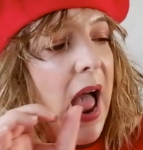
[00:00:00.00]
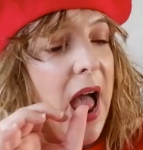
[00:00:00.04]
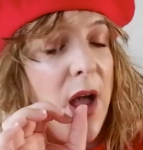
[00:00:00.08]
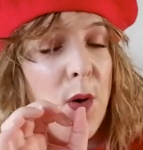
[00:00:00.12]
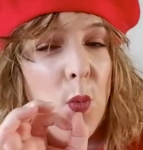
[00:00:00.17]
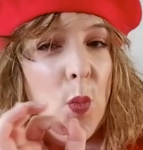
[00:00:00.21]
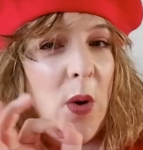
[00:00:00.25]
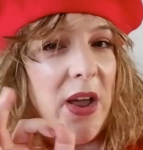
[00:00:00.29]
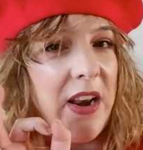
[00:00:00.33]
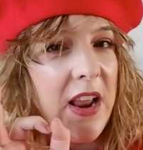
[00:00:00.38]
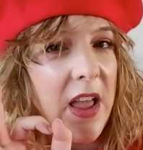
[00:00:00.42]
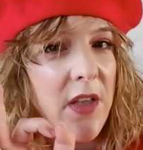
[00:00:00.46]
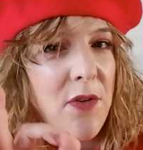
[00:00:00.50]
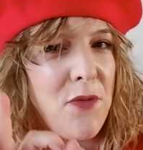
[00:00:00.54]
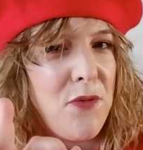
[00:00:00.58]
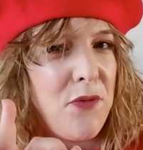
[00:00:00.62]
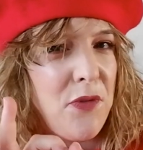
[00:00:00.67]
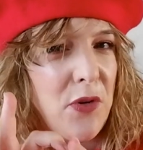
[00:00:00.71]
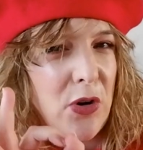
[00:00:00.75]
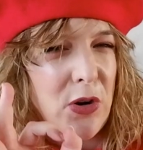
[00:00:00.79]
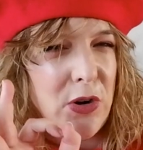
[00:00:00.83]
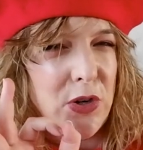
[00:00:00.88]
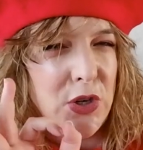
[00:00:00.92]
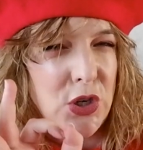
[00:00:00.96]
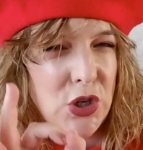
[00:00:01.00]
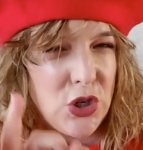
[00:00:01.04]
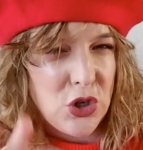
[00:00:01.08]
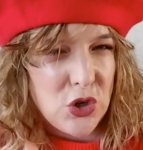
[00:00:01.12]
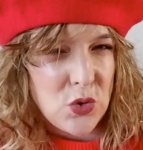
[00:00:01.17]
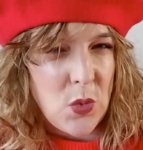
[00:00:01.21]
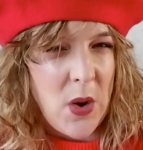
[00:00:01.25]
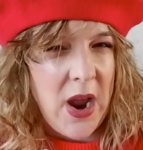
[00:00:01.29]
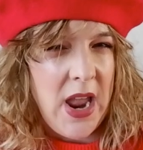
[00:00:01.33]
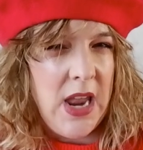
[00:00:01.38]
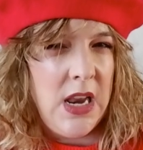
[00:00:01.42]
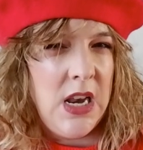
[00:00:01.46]
And when I first
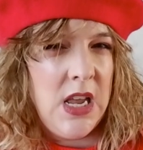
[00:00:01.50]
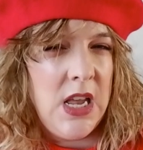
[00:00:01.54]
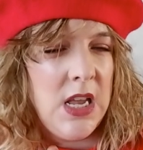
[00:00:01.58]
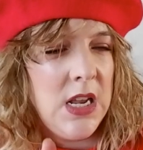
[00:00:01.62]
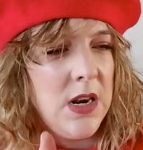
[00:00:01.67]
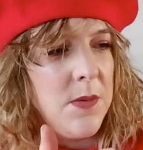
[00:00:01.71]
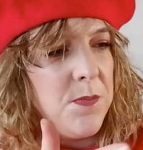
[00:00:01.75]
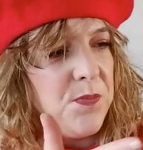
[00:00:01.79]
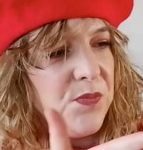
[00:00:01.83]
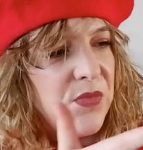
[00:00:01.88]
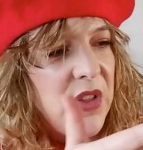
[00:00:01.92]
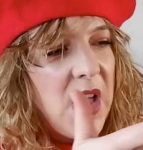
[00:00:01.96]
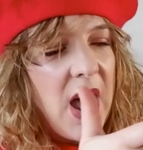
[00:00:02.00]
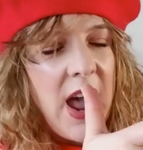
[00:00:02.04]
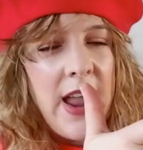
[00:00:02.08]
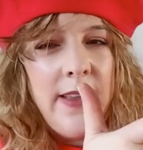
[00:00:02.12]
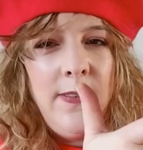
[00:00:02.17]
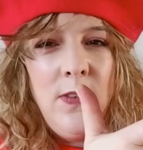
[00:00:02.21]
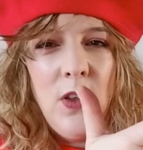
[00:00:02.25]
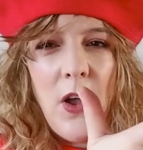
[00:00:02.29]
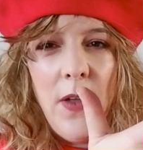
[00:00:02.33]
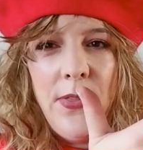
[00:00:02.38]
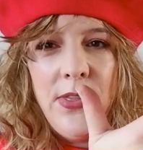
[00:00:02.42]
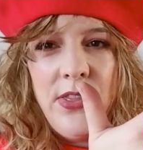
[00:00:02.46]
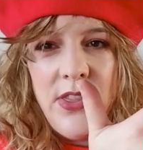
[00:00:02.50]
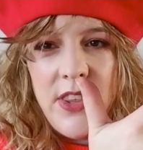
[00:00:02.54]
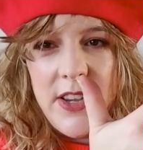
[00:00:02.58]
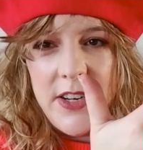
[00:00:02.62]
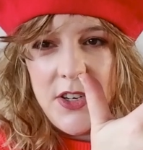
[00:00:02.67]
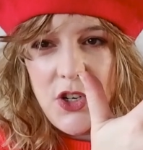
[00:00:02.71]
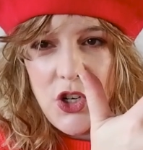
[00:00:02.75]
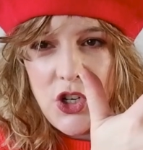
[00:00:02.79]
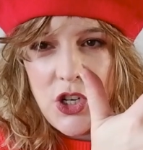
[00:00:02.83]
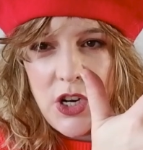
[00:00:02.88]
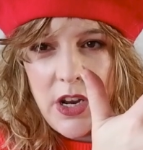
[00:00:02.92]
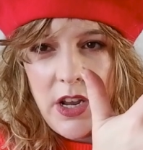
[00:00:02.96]
tried it, I thought
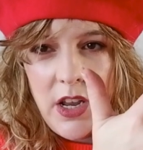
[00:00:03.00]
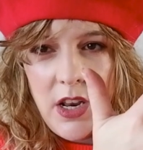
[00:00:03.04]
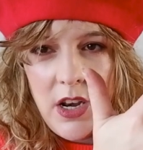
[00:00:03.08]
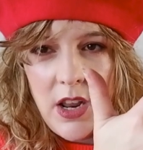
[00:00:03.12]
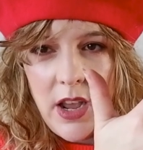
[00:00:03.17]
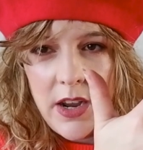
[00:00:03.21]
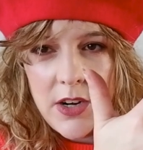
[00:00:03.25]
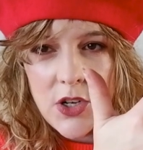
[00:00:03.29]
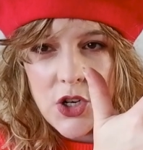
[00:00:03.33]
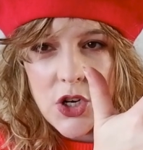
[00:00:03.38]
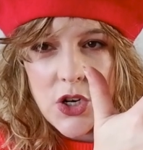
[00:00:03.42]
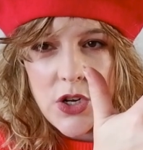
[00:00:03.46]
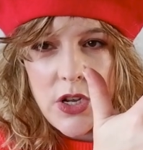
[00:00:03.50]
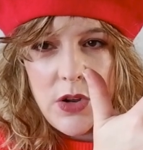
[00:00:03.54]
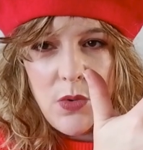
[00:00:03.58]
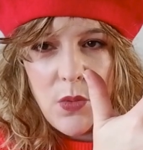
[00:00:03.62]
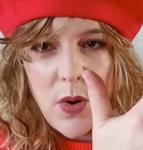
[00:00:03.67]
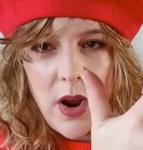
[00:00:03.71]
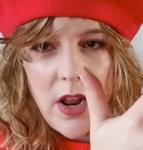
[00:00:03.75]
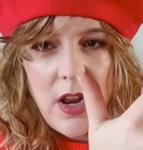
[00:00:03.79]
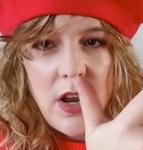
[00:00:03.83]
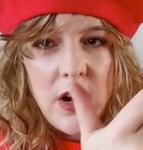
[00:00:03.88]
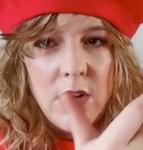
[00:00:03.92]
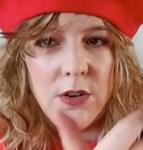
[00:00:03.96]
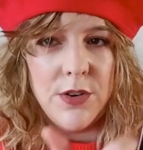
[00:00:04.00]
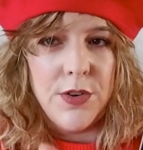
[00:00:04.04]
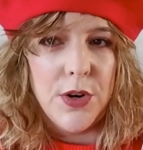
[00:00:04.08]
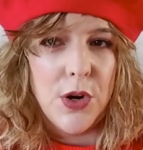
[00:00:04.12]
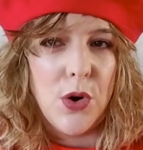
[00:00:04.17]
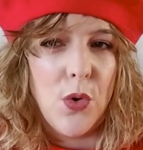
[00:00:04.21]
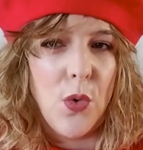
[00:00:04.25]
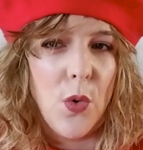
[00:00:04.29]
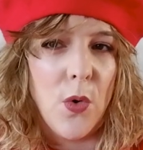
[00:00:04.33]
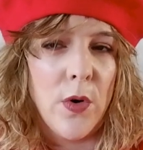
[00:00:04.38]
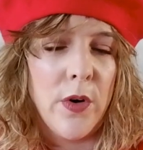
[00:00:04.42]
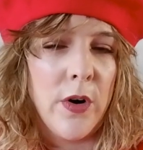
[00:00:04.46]
this shade, actually right here in
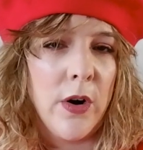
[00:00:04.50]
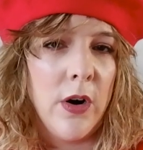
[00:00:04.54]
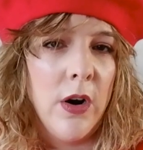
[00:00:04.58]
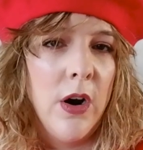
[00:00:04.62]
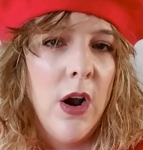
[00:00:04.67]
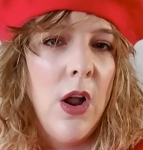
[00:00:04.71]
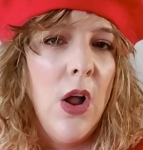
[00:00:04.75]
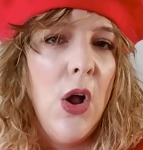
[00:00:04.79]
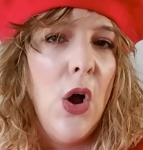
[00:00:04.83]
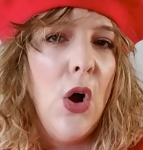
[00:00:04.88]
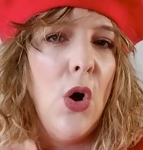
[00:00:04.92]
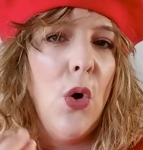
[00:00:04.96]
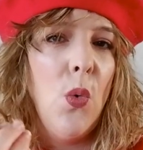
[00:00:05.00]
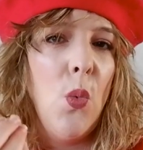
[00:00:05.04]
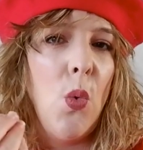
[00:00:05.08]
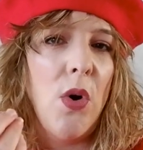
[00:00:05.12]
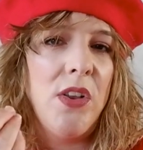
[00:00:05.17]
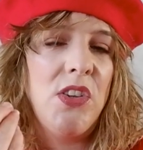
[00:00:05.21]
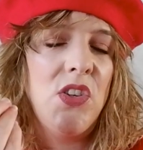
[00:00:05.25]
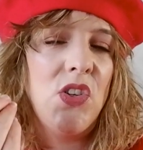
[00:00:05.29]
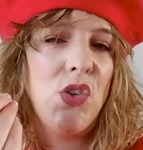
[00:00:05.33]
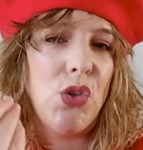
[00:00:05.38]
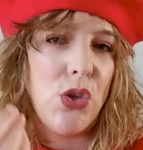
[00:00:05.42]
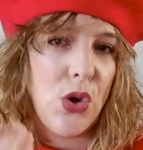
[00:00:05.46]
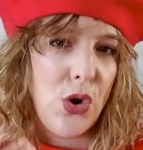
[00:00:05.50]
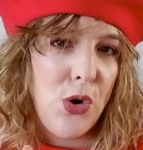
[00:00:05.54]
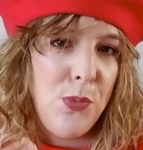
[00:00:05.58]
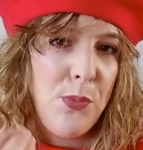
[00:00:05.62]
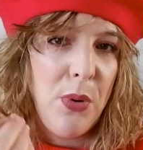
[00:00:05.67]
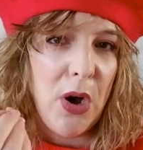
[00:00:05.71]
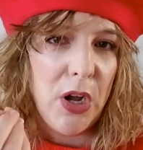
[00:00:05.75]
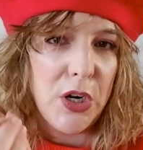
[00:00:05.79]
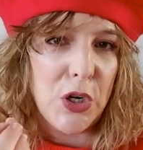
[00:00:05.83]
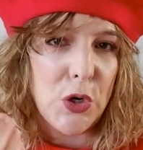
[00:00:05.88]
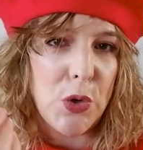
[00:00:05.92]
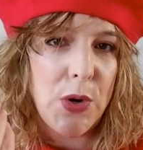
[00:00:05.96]
the corner, was
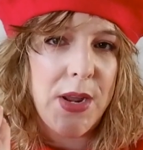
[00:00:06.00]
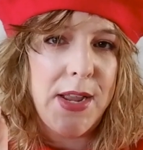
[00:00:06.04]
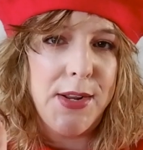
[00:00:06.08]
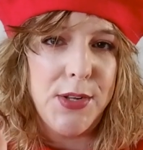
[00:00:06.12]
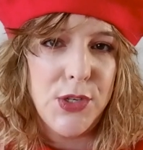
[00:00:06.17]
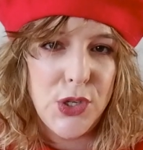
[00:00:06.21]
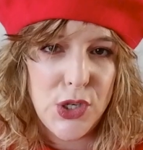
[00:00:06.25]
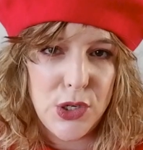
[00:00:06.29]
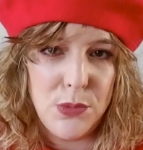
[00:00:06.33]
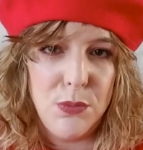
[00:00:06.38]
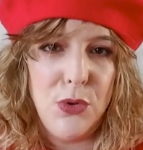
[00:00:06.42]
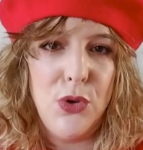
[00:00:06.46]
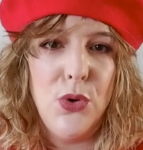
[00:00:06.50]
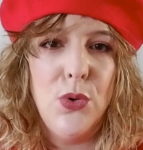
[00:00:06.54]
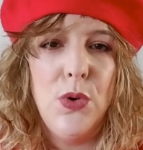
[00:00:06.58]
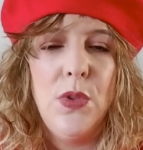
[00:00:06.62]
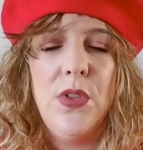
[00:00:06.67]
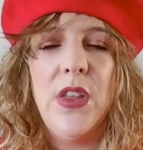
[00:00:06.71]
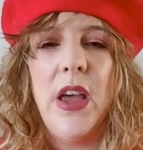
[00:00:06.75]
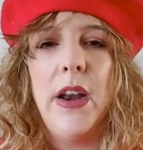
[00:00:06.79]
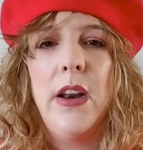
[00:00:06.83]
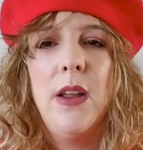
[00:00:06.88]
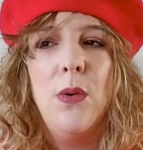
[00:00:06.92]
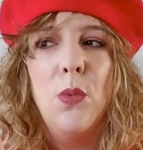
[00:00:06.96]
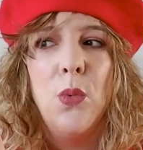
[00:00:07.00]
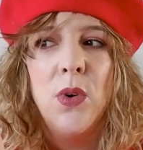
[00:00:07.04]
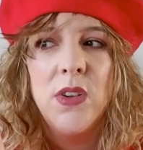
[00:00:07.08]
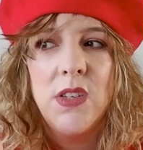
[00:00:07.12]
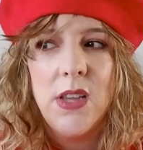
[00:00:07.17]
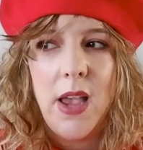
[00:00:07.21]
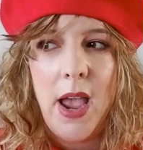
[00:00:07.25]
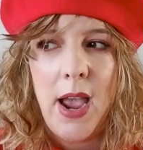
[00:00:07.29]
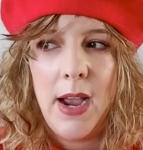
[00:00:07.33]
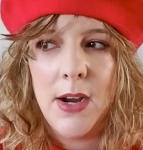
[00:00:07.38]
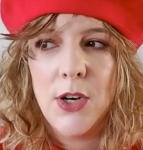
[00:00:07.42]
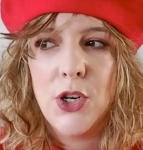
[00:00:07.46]
so buttery and smooth that it
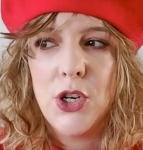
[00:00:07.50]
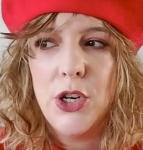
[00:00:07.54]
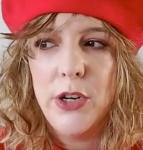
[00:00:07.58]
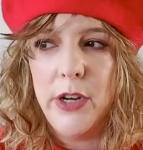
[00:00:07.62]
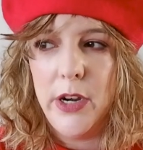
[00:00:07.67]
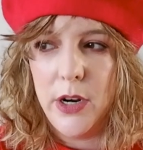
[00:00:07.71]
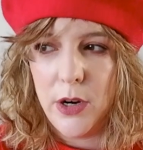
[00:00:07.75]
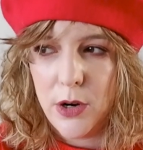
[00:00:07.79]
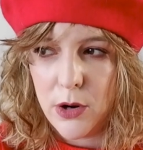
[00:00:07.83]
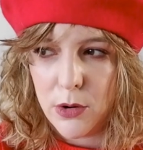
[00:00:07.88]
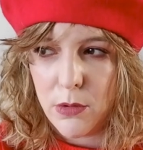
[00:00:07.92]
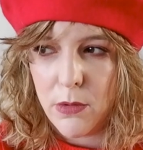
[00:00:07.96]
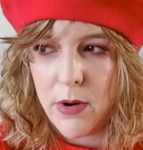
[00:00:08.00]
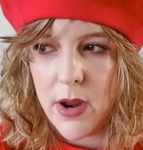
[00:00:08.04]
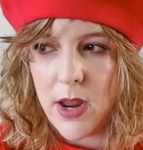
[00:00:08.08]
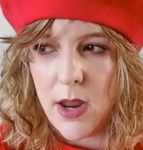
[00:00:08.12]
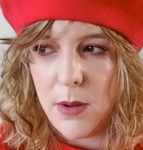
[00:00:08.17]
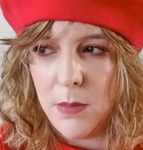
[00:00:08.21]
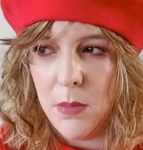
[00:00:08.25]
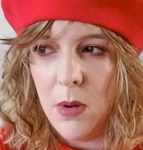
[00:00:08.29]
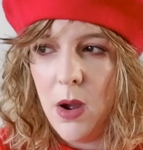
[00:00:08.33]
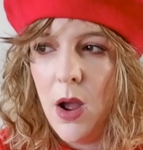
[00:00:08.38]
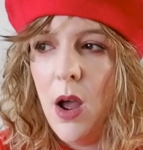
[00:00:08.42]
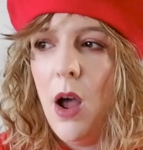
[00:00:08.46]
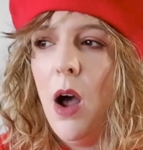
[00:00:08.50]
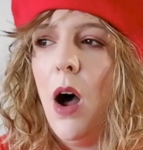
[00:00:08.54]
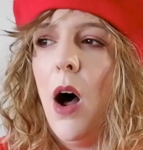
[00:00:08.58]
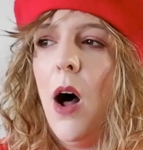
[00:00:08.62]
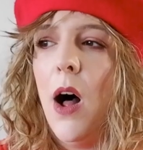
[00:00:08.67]
was actually a cream.